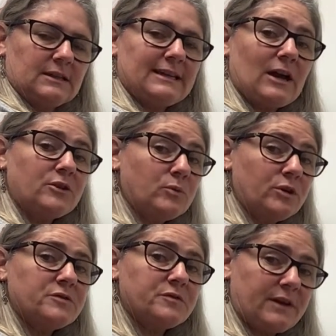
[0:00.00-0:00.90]
Now the
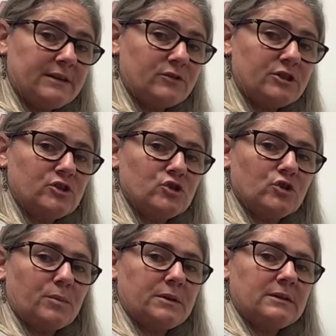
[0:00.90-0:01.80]
word favourite in
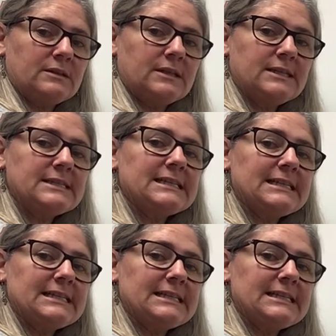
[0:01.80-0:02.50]
German is